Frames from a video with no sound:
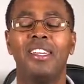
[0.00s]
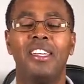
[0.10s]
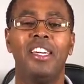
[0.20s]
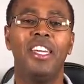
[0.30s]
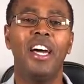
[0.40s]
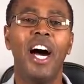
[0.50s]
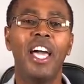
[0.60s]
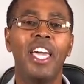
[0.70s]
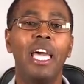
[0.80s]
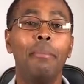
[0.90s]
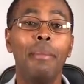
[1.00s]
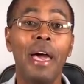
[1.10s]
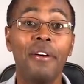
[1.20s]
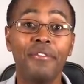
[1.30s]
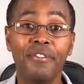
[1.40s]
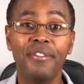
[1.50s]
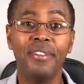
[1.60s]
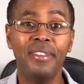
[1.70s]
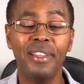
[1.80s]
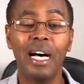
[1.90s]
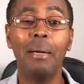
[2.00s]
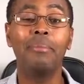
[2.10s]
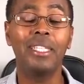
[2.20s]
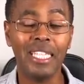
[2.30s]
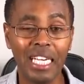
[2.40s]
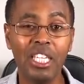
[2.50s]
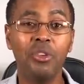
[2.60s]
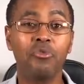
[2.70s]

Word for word: and IMF, I'm telling you